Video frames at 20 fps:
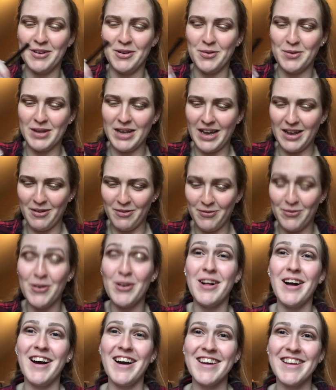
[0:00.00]
We got a full
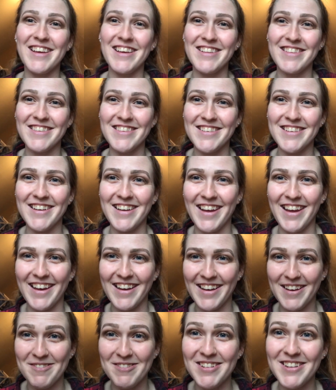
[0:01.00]
audience today.
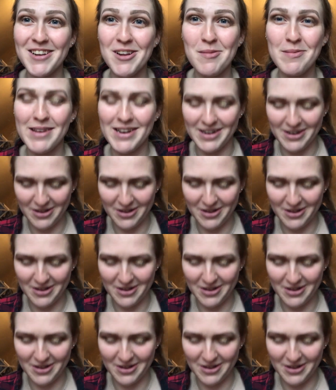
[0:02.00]
I'm a little bit